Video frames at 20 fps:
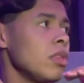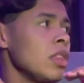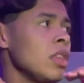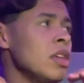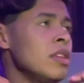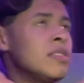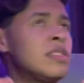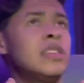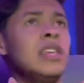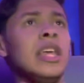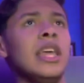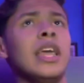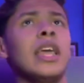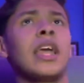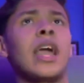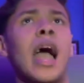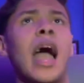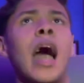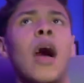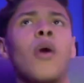seeing
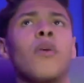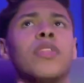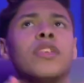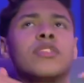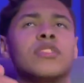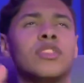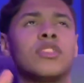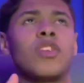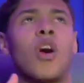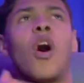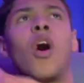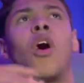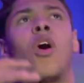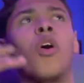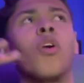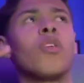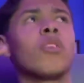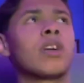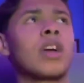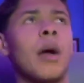how this is
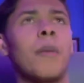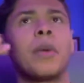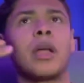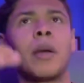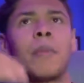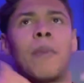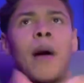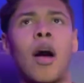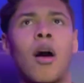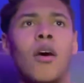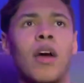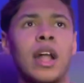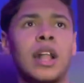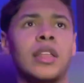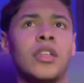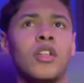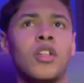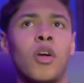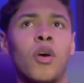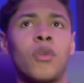all coming about,
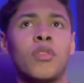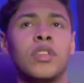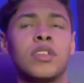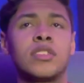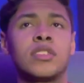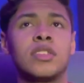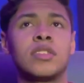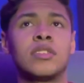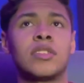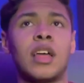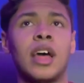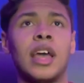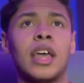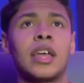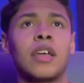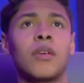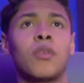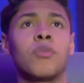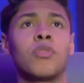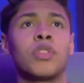and, you know, this is,
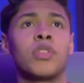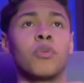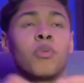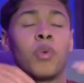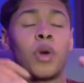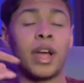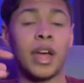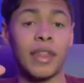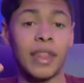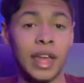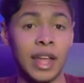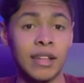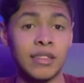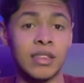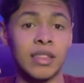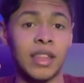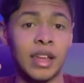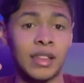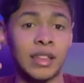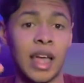like, the, we're getting into,
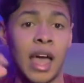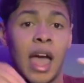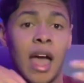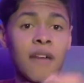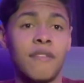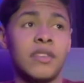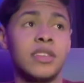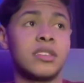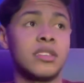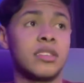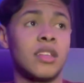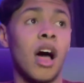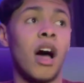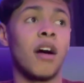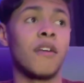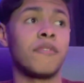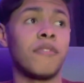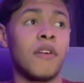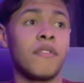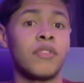like, the heavy
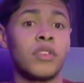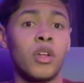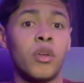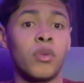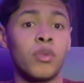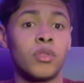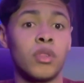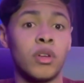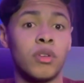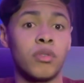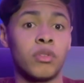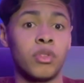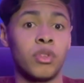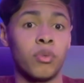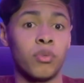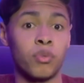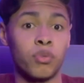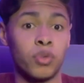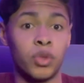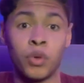stuff of, you know, the,
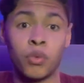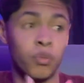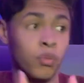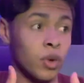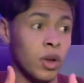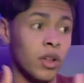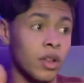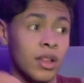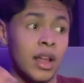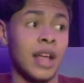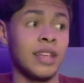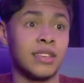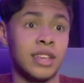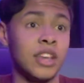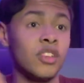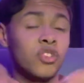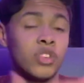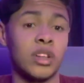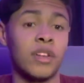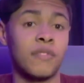the
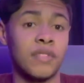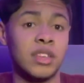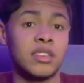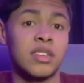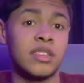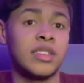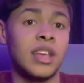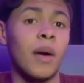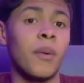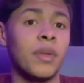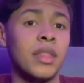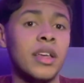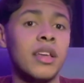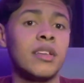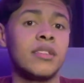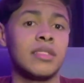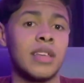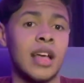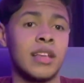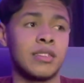realization of this is how it
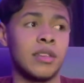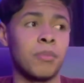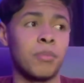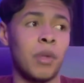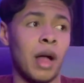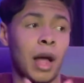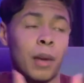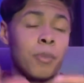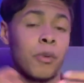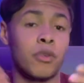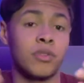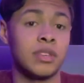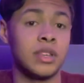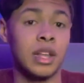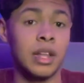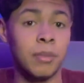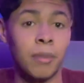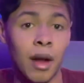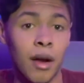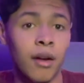is as a black person
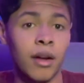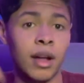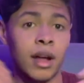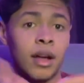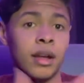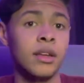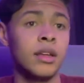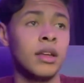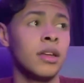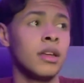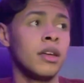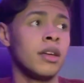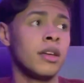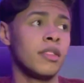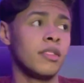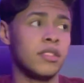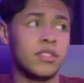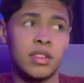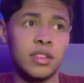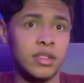in America,
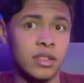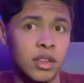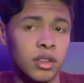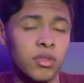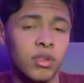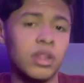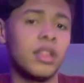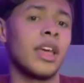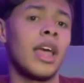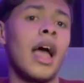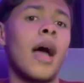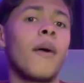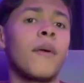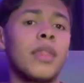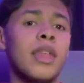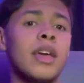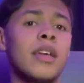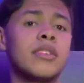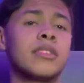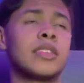this is literally how
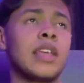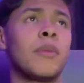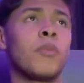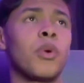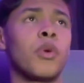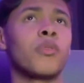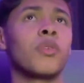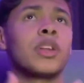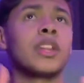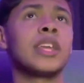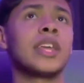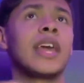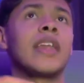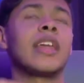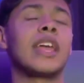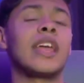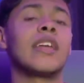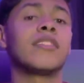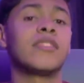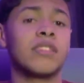it is, and we're really
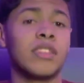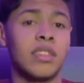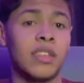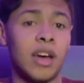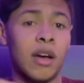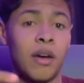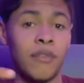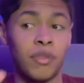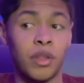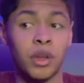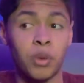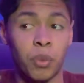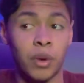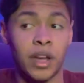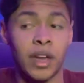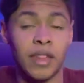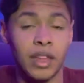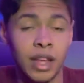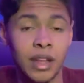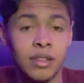getting into the, I feel like we're
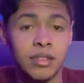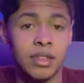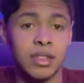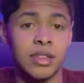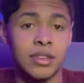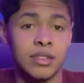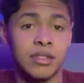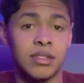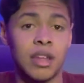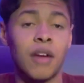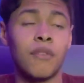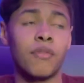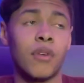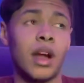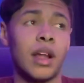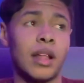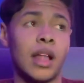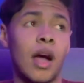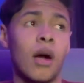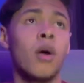getting into this stuff
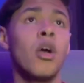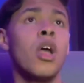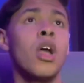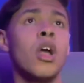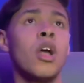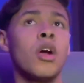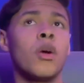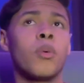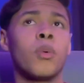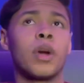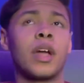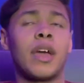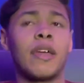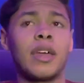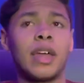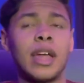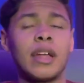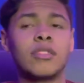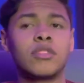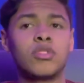right now, we're
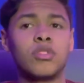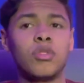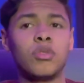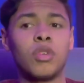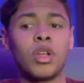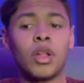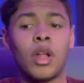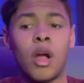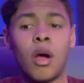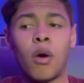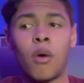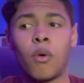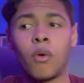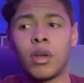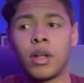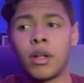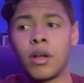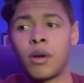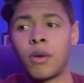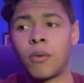getting into, you know,
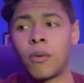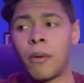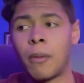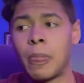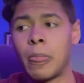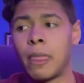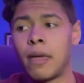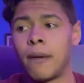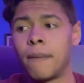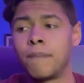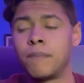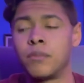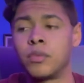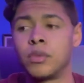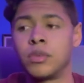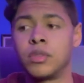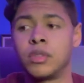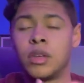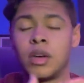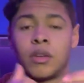you know,
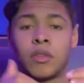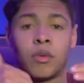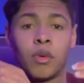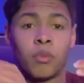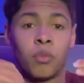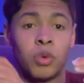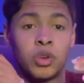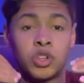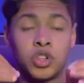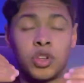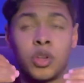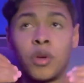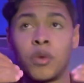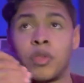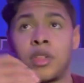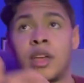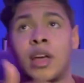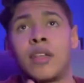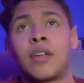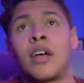the, which, you know,
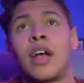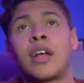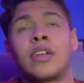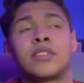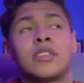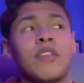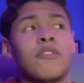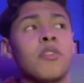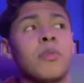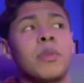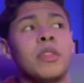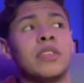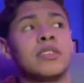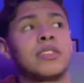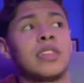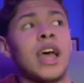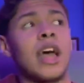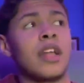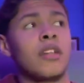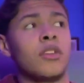the, as everybody
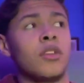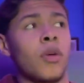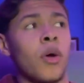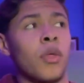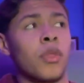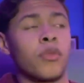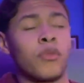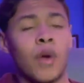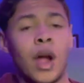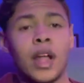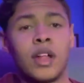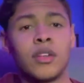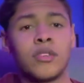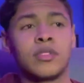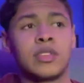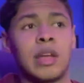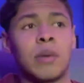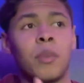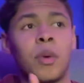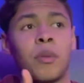said, you know, all the
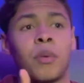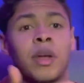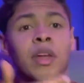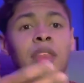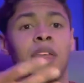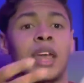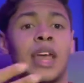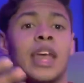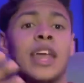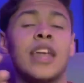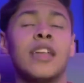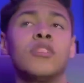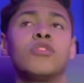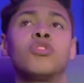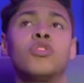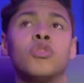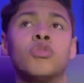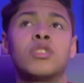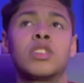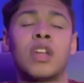writers that we were going to get
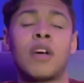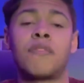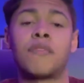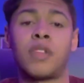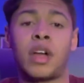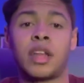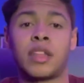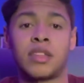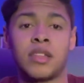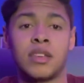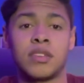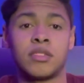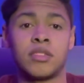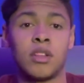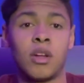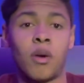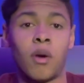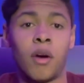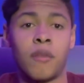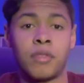into stuff like this, you
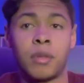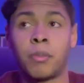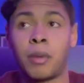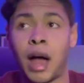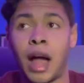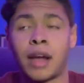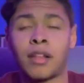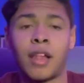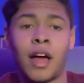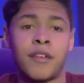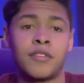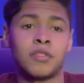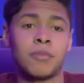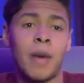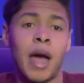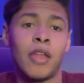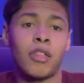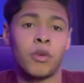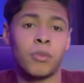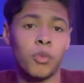know, of the Black Lives
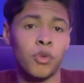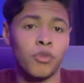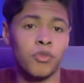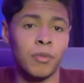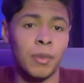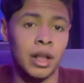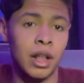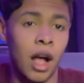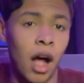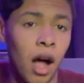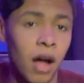Matter movement,